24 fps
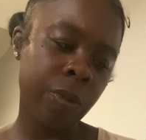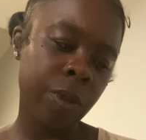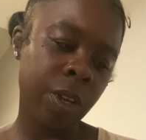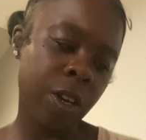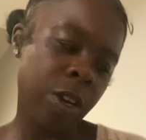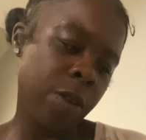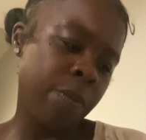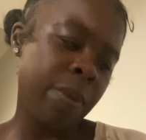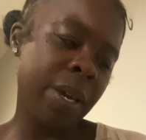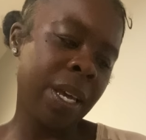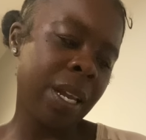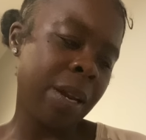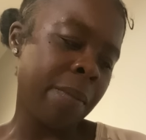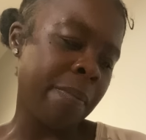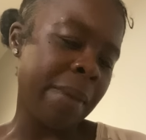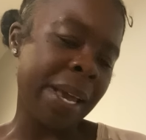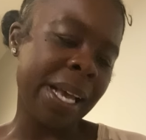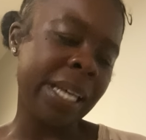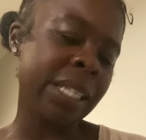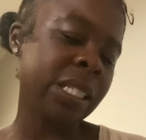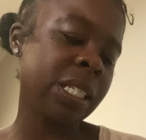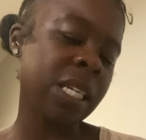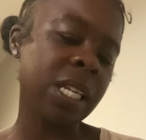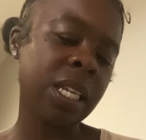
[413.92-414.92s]
could be in a
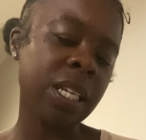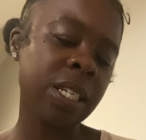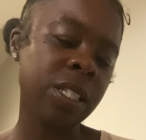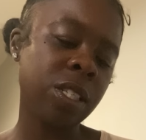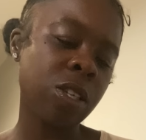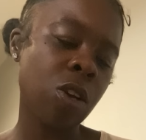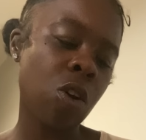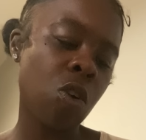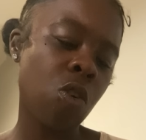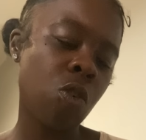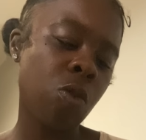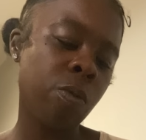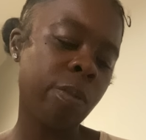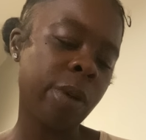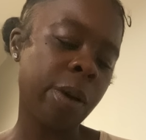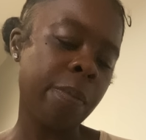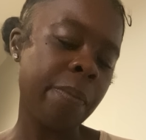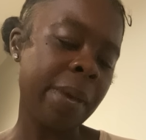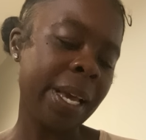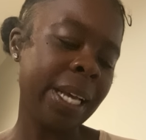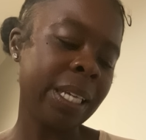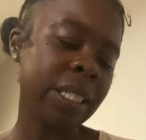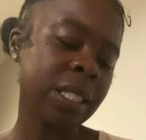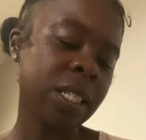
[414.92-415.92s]
masculine's home, a
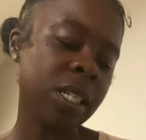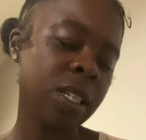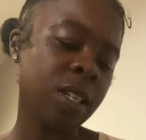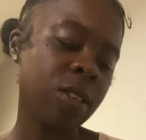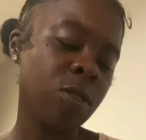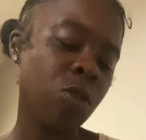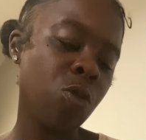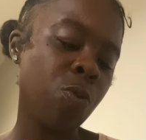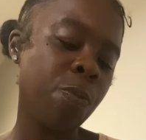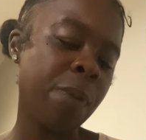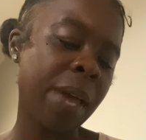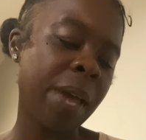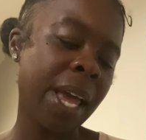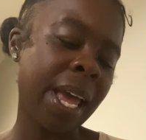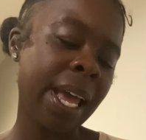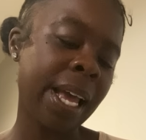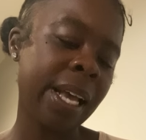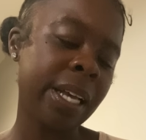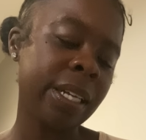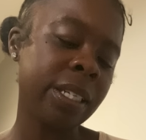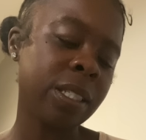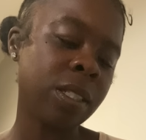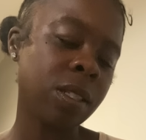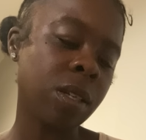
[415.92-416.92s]
masculine who
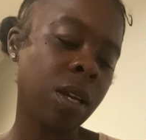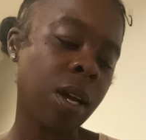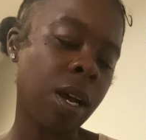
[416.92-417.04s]
passed.